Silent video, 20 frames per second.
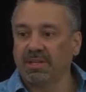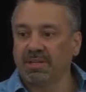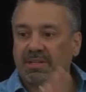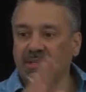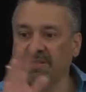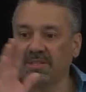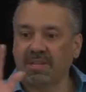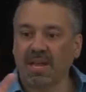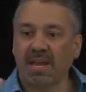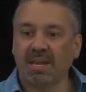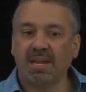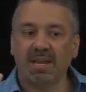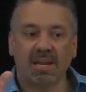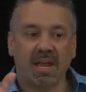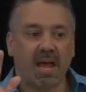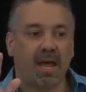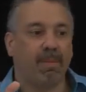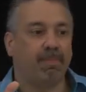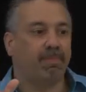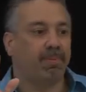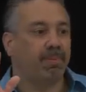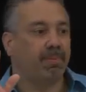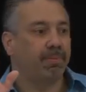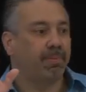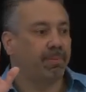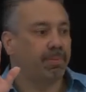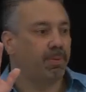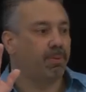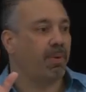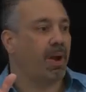setting up
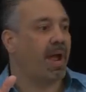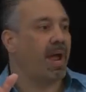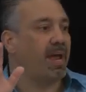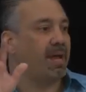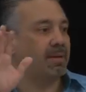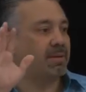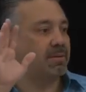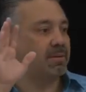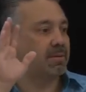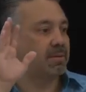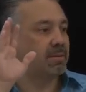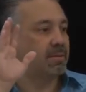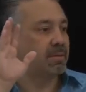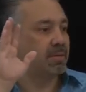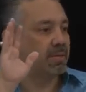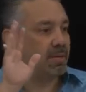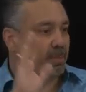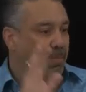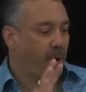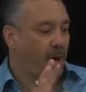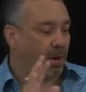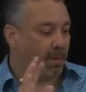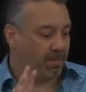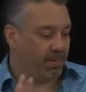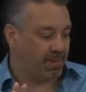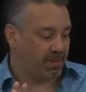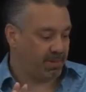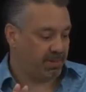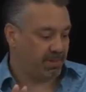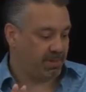the right
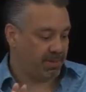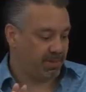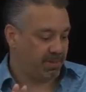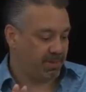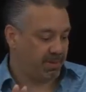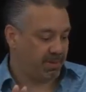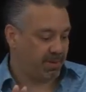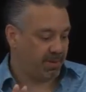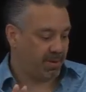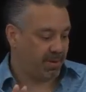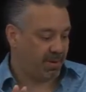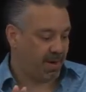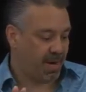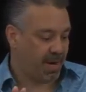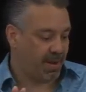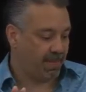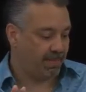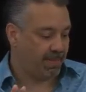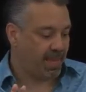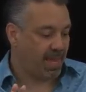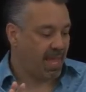departments. All right?